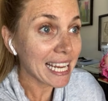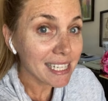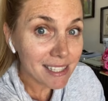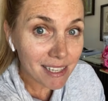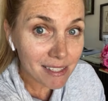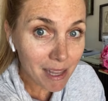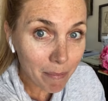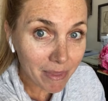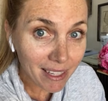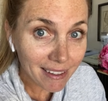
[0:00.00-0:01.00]
Is this
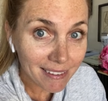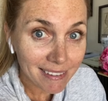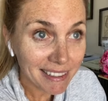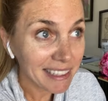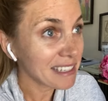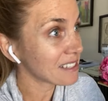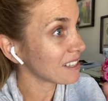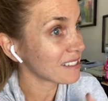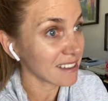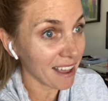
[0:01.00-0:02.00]
something? Is
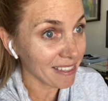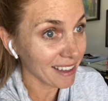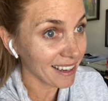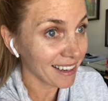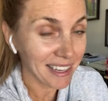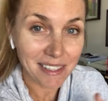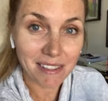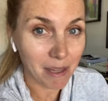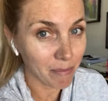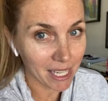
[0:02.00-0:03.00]
this nothing? Is
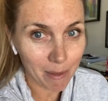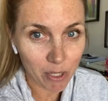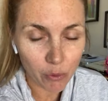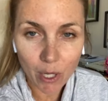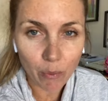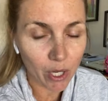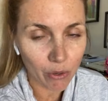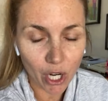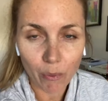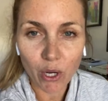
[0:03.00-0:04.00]
it something in between? We
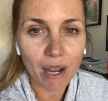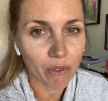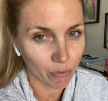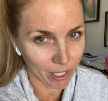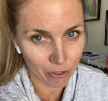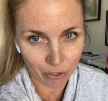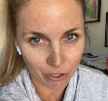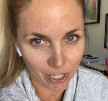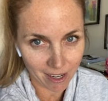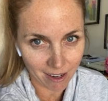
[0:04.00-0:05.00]
don't know. We don't have the
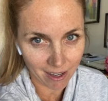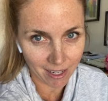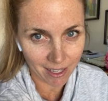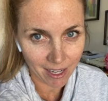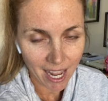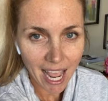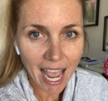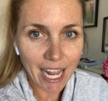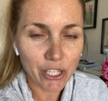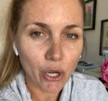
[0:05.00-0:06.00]
research yet on it.
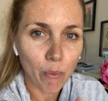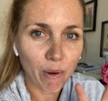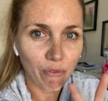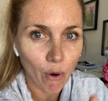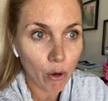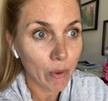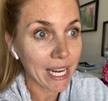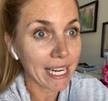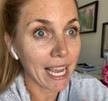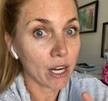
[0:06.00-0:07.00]
And so before
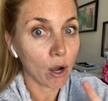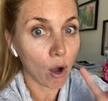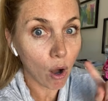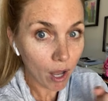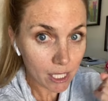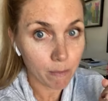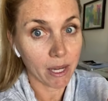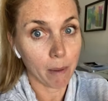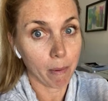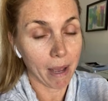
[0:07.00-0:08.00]
we get all
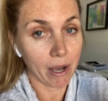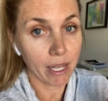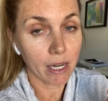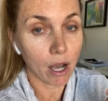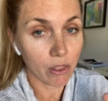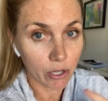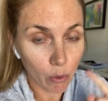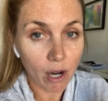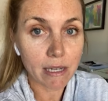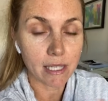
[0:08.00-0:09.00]
spun up about it, although
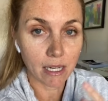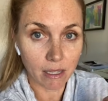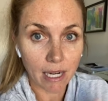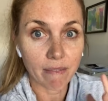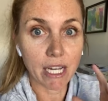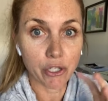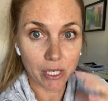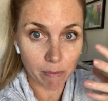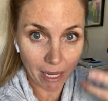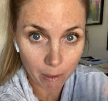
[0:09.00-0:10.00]
you are seeing a lot of
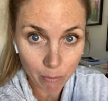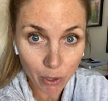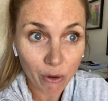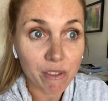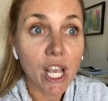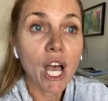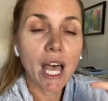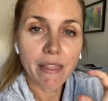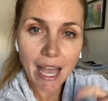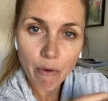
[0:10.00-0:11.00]
countries make moves,
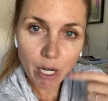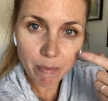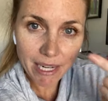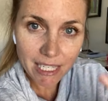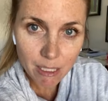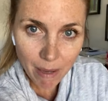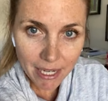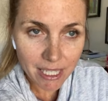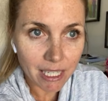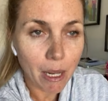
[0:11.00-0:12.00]
that could be
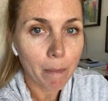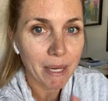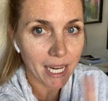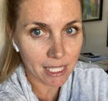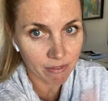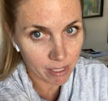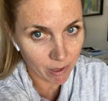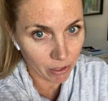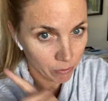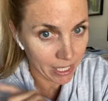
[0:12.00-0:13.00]
expected because of some
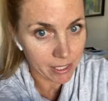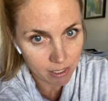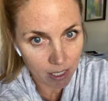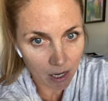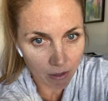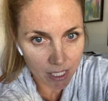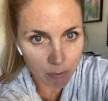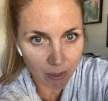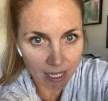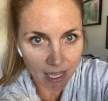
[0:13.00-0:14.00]
other reasons. And I'll
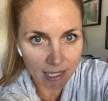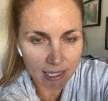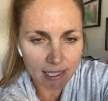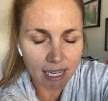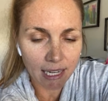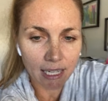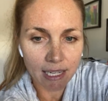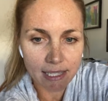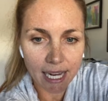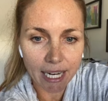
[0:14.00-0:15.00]
explain that in
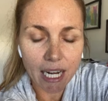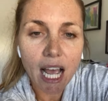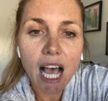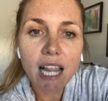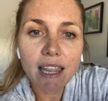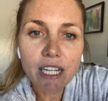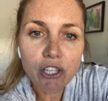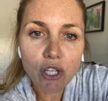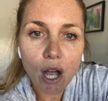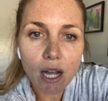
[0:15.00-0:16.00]
a second.
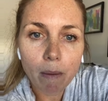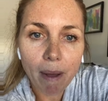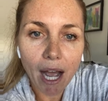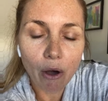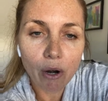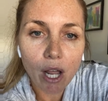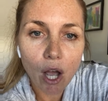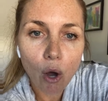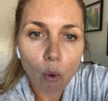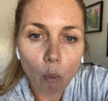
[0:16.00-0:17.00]
Let's talk about
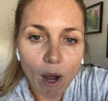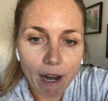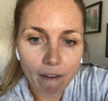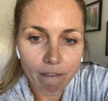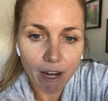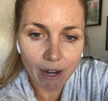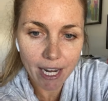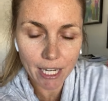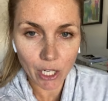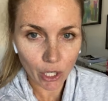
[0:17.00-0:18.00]
what a
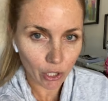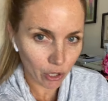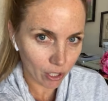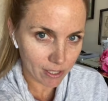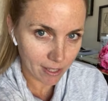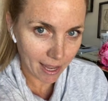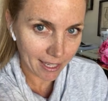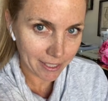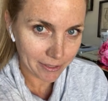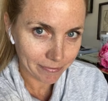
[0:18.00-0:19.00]
variant looks
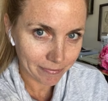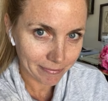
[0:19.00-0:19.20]
like.